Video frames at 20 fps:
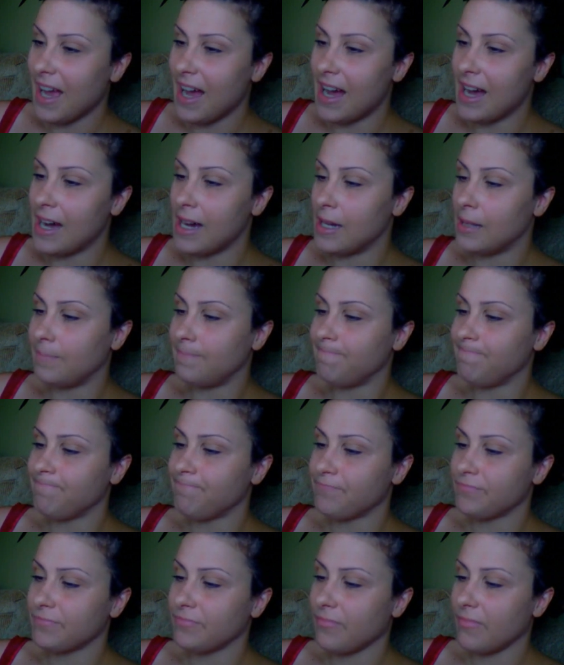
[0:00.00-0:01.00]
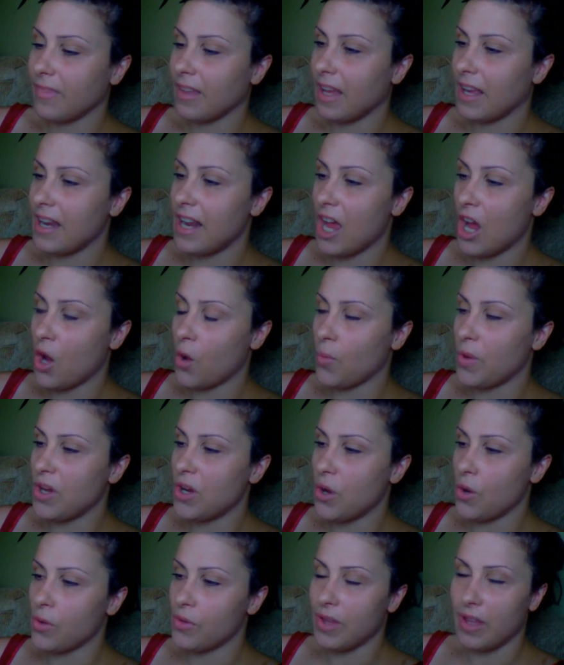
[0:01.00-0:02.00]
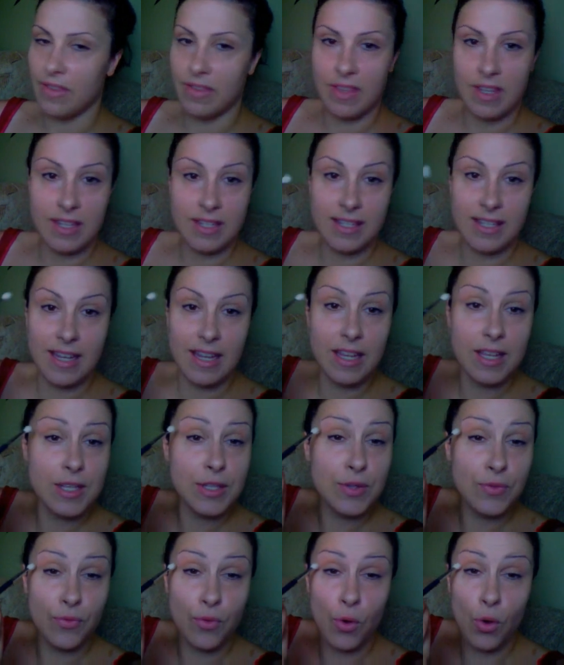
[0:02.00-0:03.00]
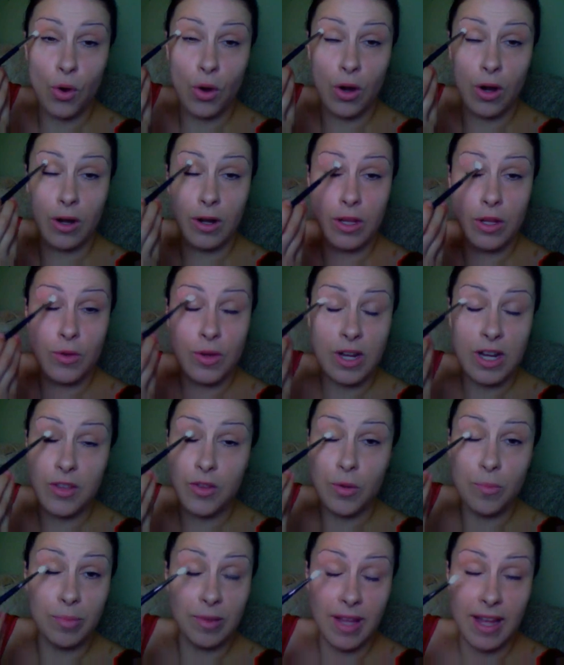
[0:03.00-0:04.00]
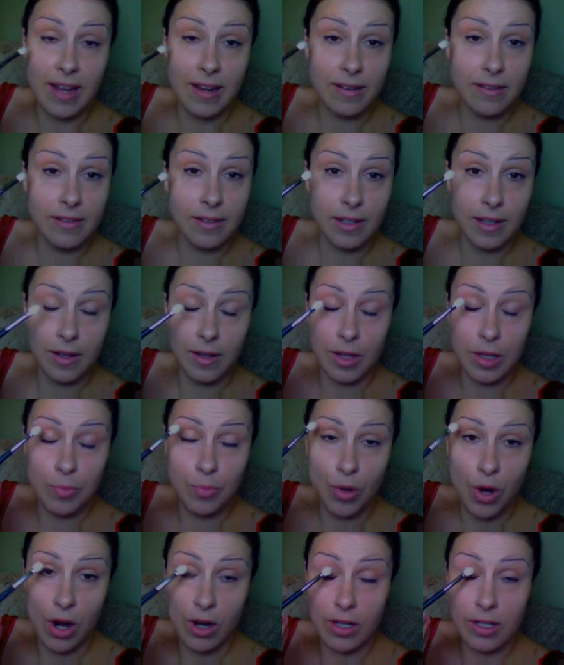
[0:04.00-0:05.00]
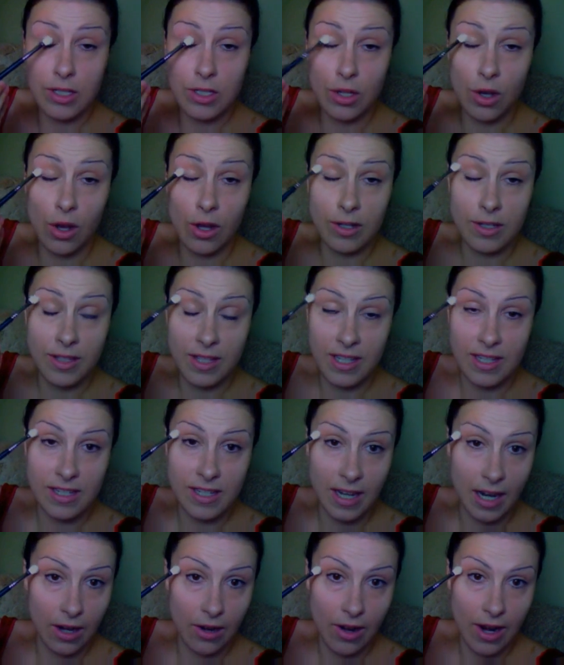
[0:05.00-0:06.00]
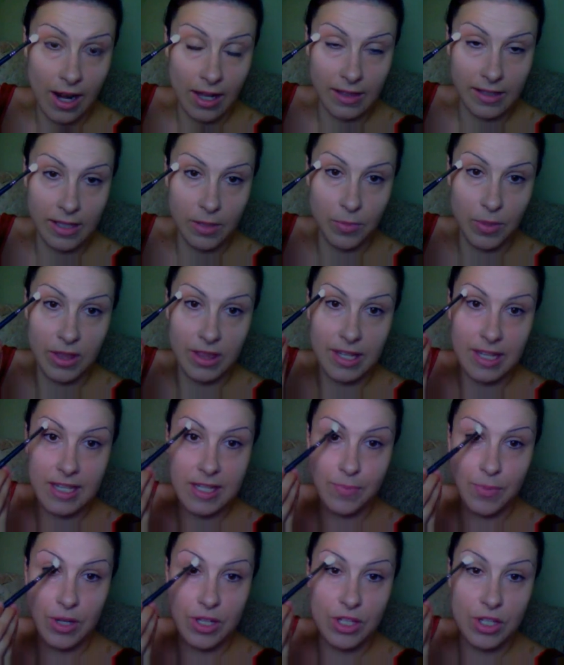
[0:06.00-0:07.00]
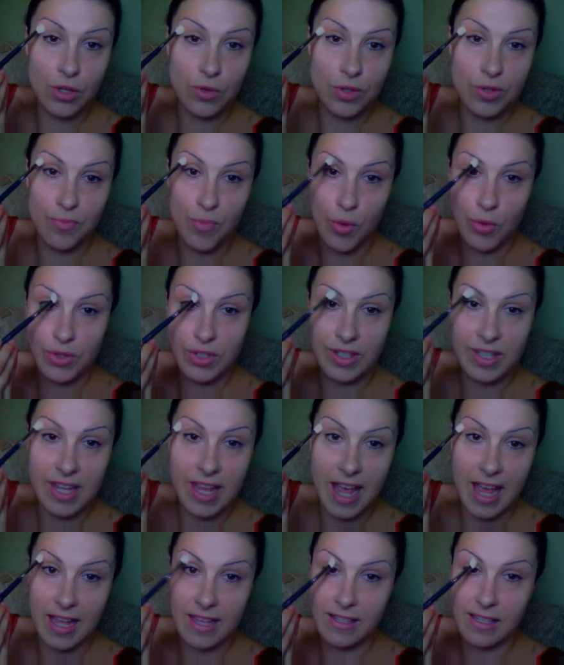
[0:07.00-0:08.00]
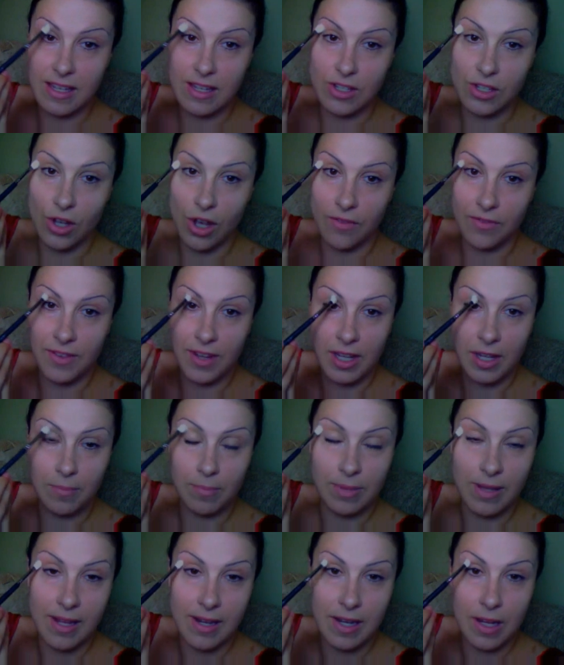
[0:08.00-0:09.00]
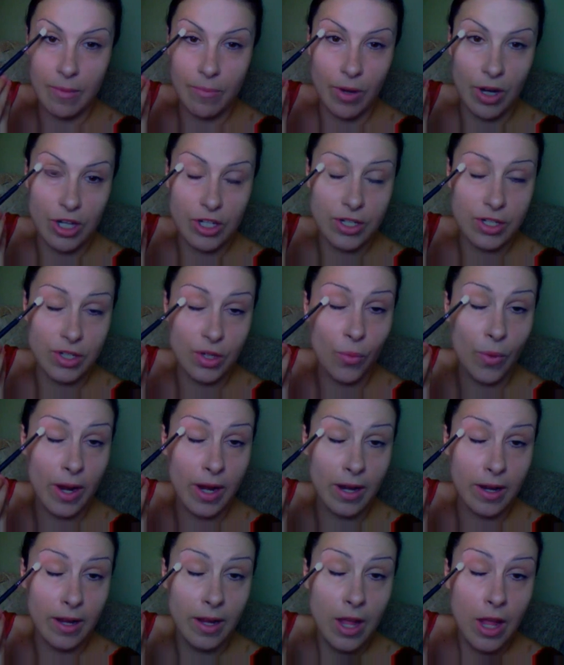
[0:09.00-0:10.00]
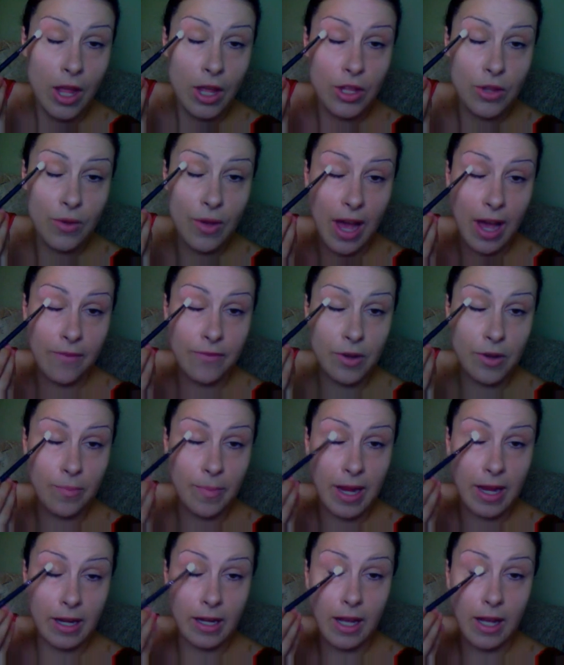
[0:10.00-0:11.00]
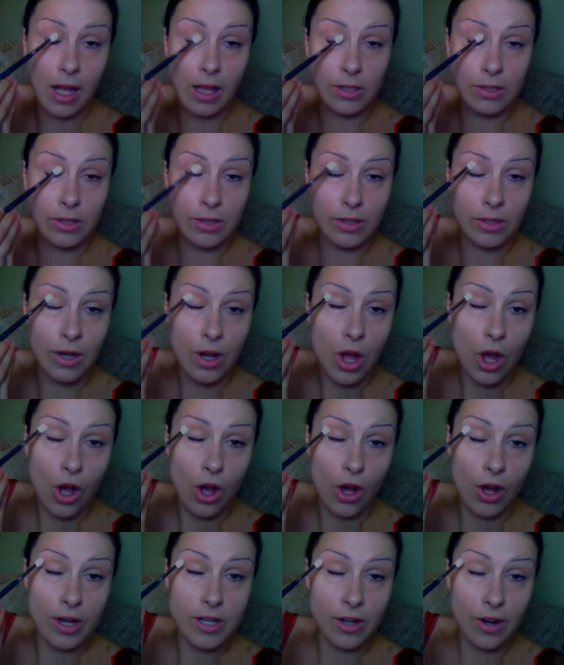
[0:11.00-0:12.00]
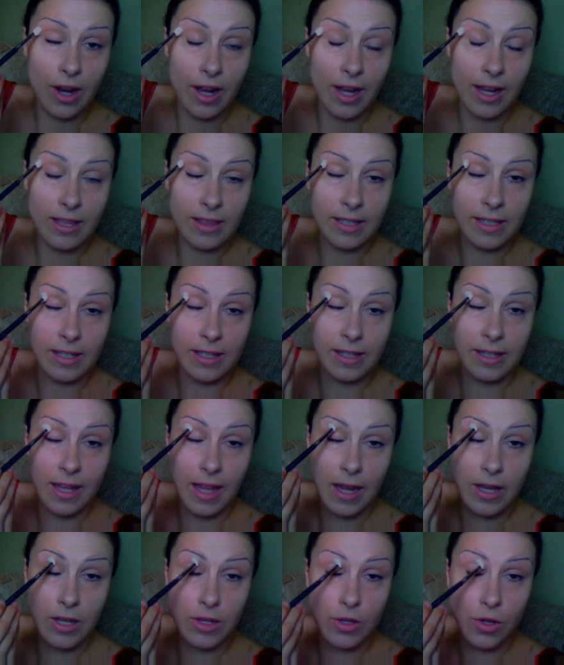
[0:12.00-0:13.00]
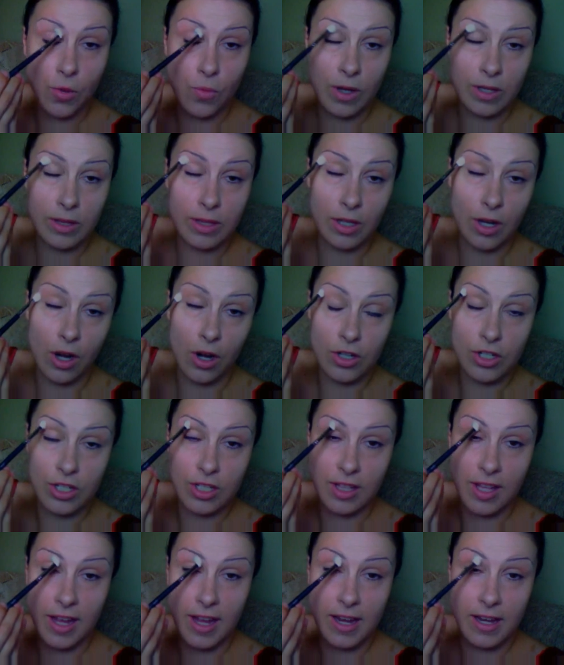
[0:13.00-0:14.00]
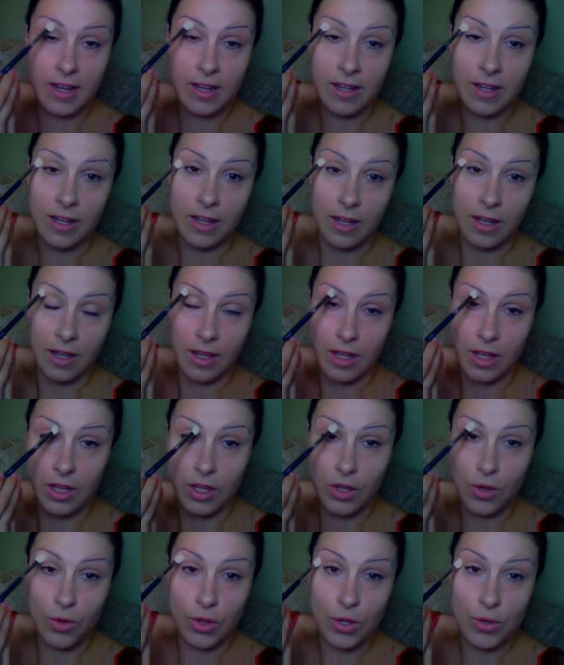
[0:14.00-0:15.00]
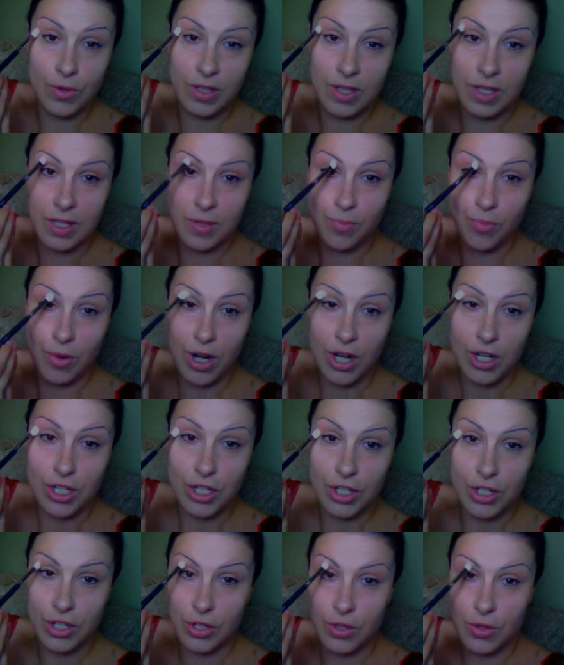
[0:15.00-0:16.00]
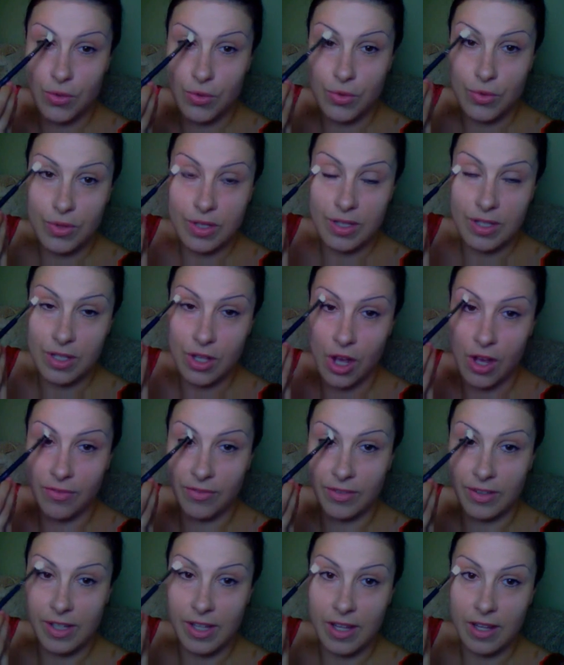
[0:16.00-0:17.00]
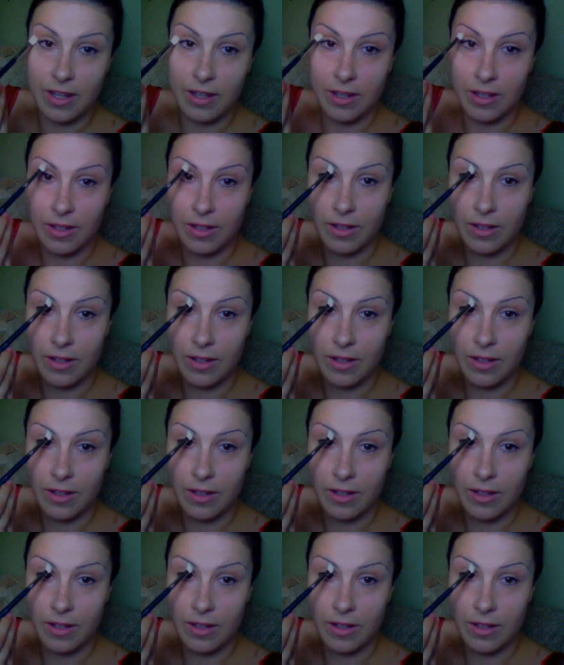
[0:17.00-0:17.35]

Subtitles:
Now we know that this is for, you can either blend products onto the entire eyelid with this, but it's used mostly as a softening and blending brush. So when you have your main color on your eyelid and you don't want the harsh line, you use this brush to softly